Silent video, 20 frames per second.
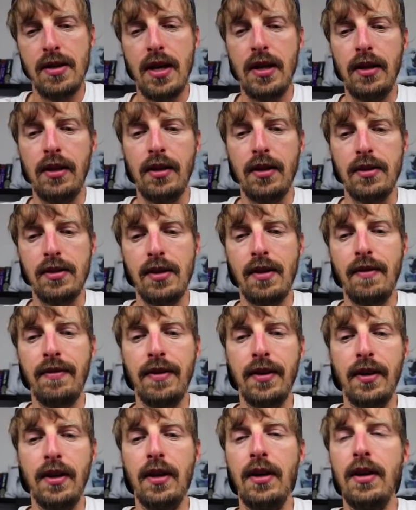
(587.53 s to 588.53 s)
enter
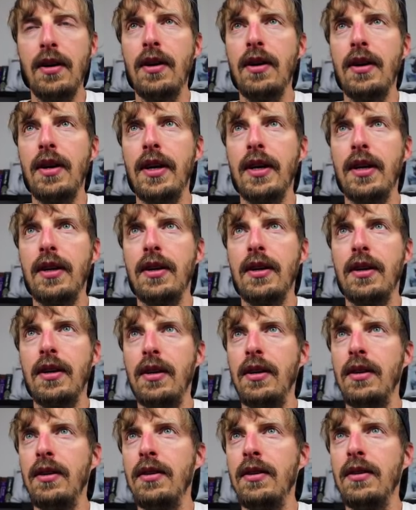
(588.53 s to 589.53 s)
something here like
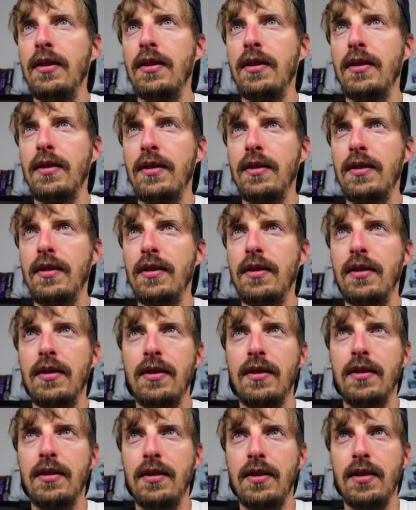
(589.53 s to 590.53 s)
hello
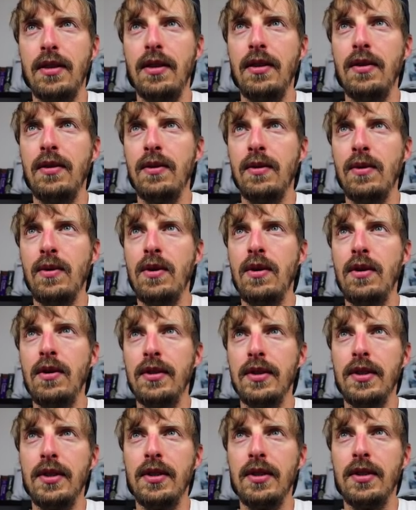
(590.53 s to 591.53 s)

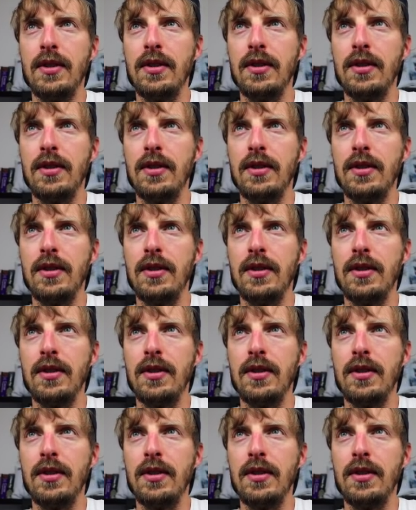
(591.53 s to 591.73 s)
world,